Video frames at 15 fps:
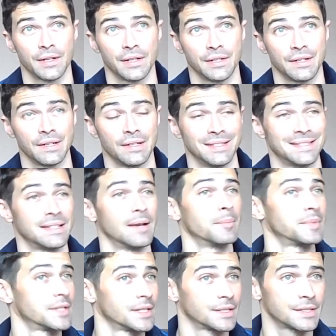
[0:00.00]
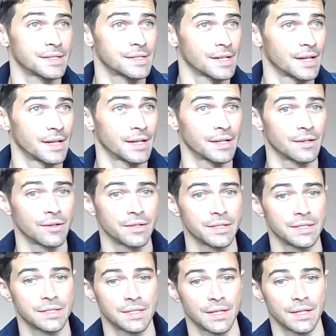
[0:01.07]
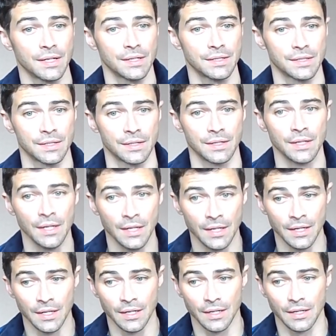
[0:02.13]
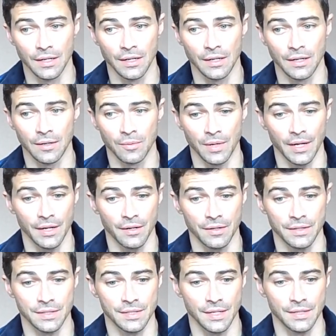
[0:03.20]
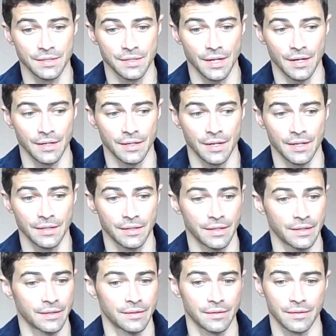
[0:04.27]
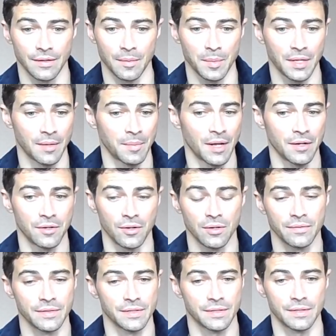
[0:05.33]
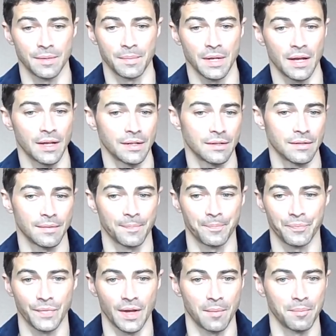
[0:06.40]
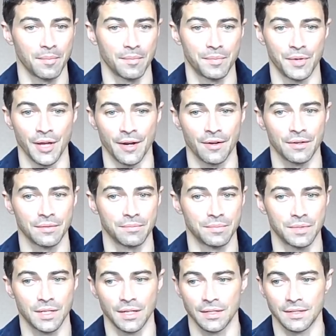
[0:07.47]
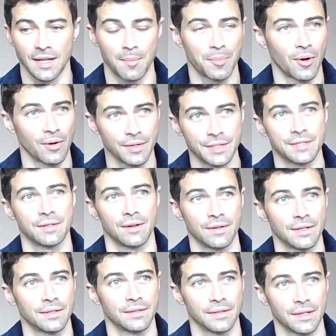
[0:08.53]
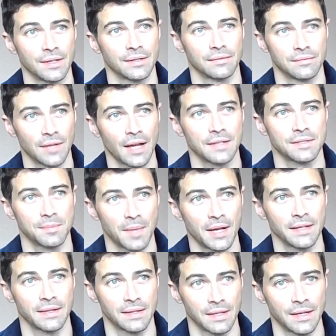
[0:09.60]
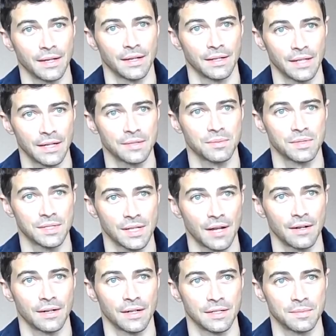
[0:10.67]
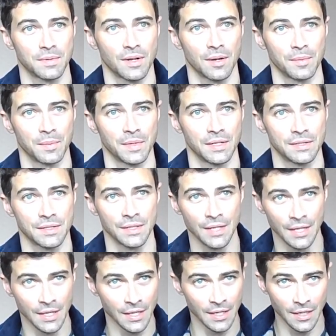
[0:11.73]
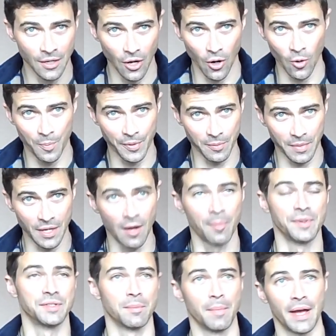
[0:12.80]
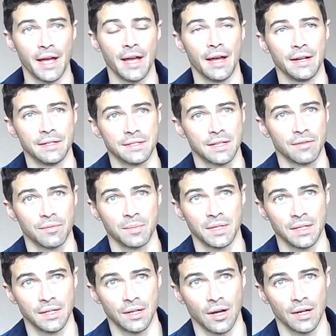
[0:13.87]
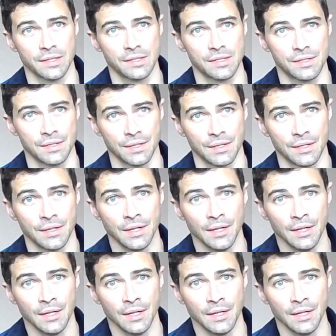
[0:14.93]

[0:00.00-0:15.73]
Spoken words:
in attempting to sing and all these things. And when I get on the stage Saturday night, like, I'm not nervous. I'm there to get that party started. Like, that's my thing, and that's what Saturday night's become to me. It's opened me up as a man. It's given me the guts to,